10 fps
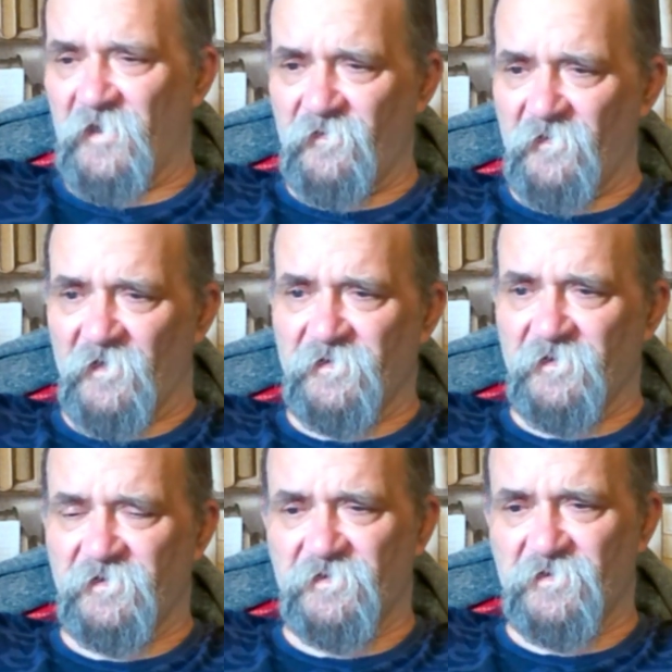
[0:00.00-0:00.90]
and in that
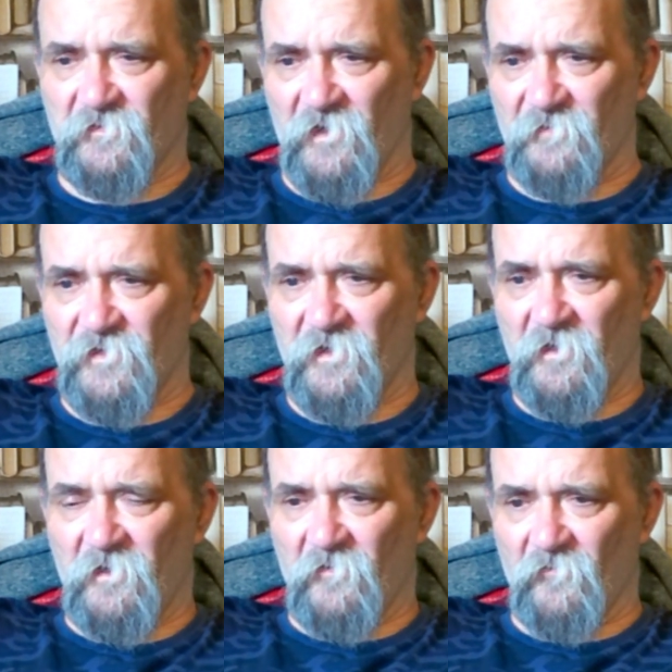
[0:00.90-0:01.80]
he describes
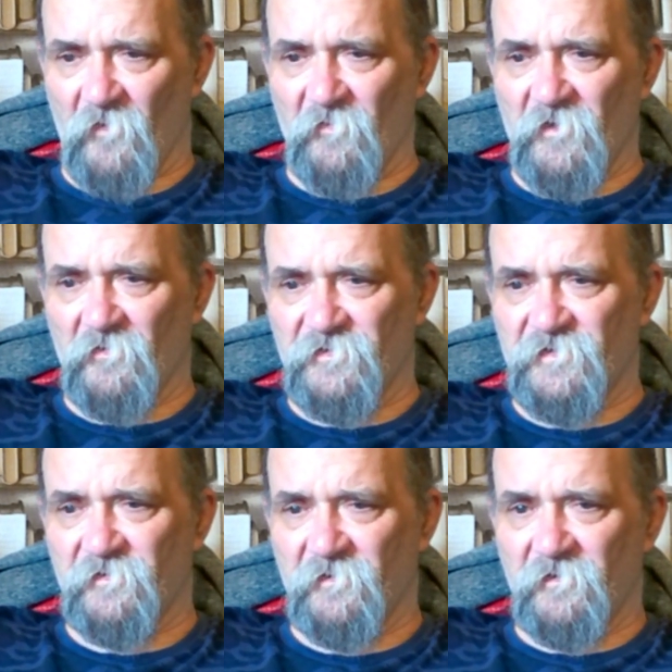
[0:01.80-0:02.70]
Robin
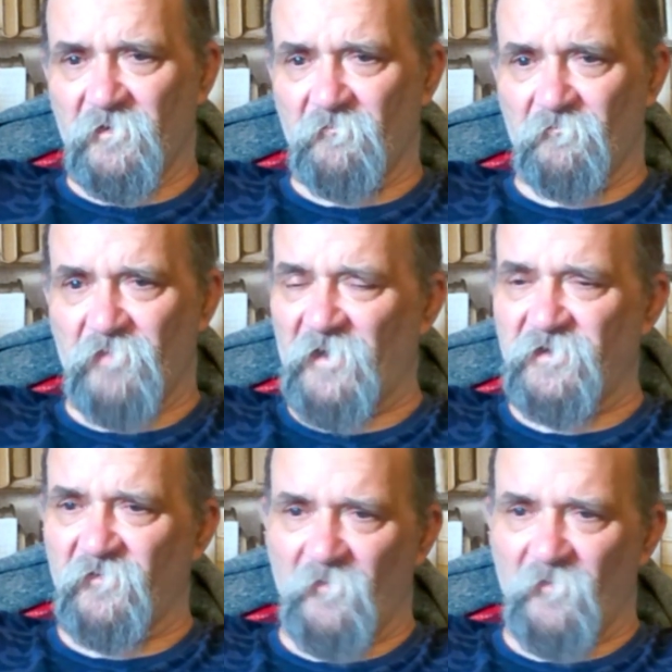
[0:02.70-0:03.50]
Hood's band